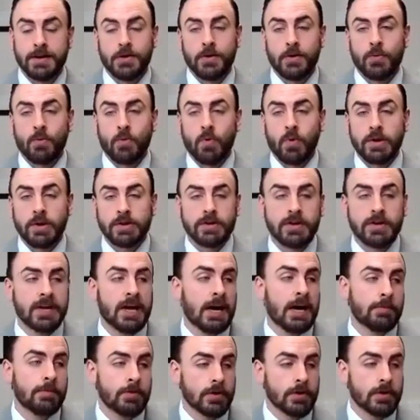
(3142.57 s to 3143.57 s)
What could
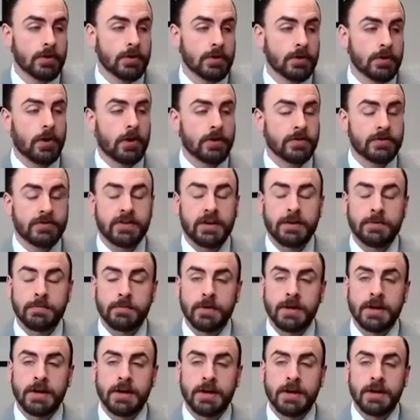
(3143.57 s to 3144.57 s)
happen to cause them
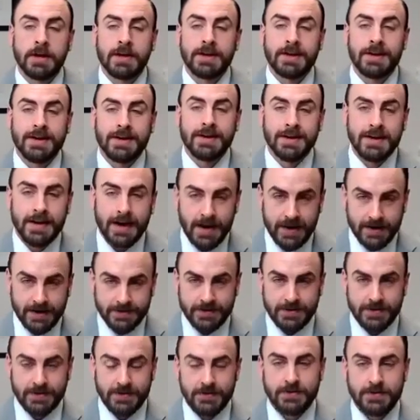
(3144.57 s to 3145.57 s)

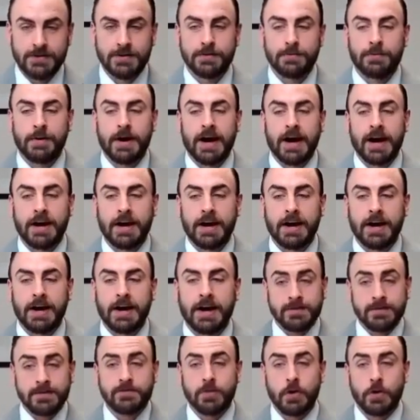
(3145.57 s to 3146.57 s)
not to buy? So that's
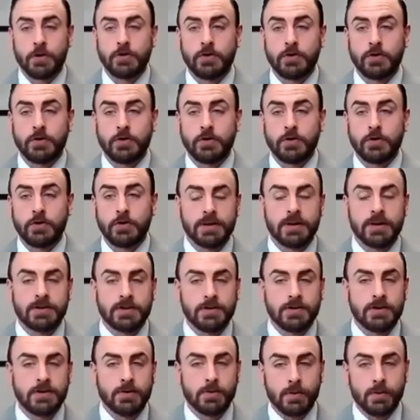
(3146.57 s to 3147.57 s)
that inversion that we like
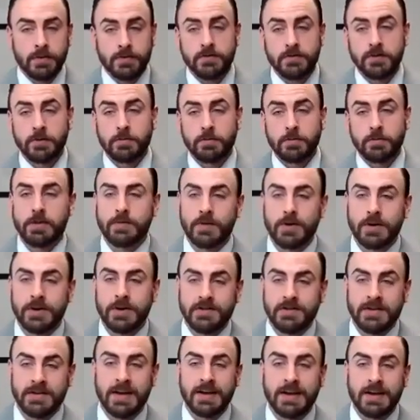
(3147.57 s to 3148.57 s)
to do, where we flip it over on its
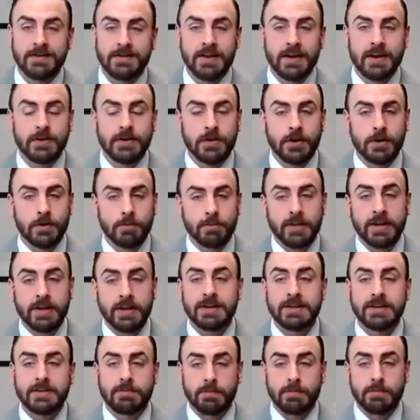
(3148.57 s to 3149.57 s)
head and say, you know,
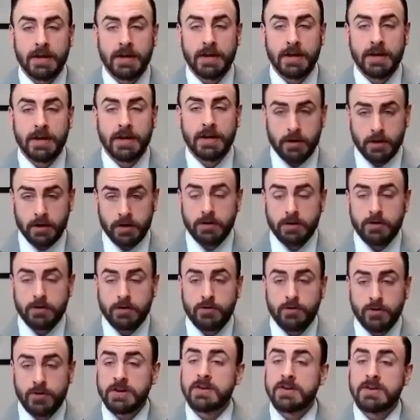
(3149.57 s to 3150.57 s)
playing
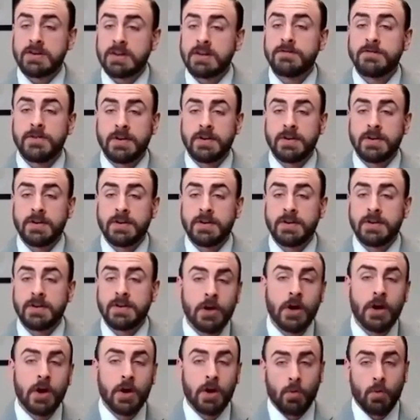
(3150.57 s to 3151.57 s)
strategic defense here,
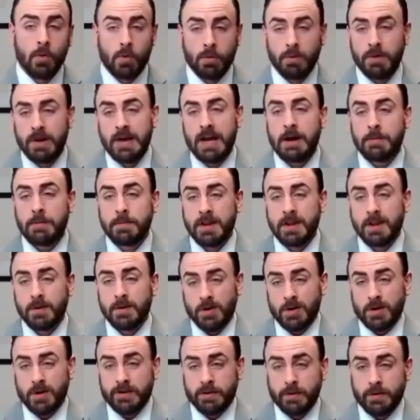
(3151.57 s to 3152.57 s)
what would happen that would
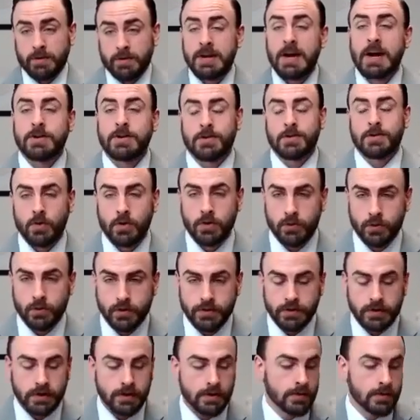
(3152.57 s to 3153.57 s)
cause someone not to work with
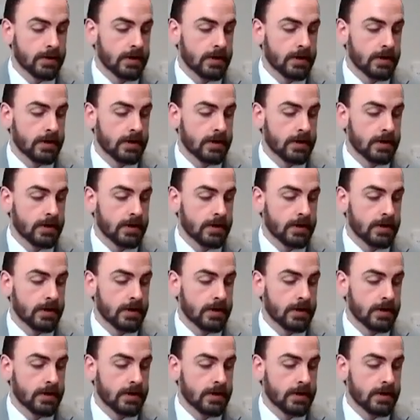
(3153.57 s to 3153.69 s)
you?